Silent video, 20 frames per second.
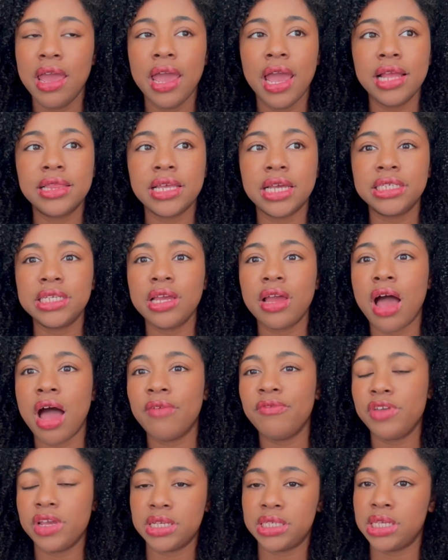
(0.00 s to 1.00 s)
It doesn't
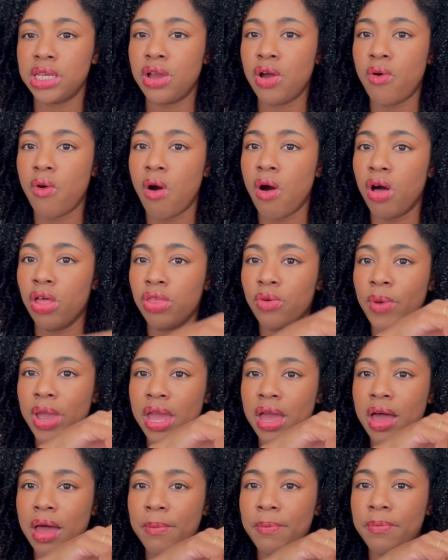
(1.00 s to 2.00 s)
obviously go all the way
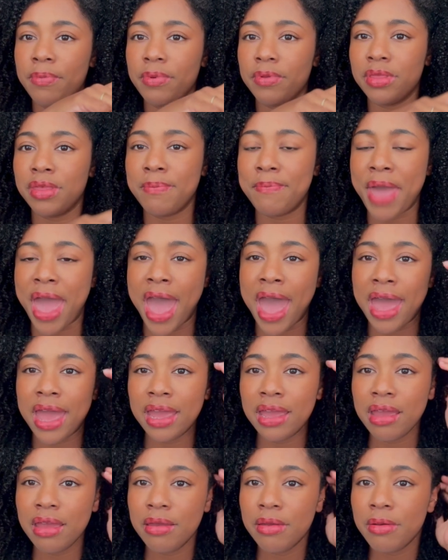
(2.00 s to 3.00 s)
up the
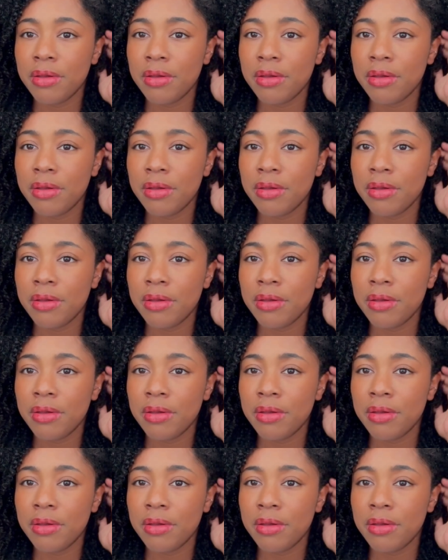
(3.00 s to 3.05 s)
bag.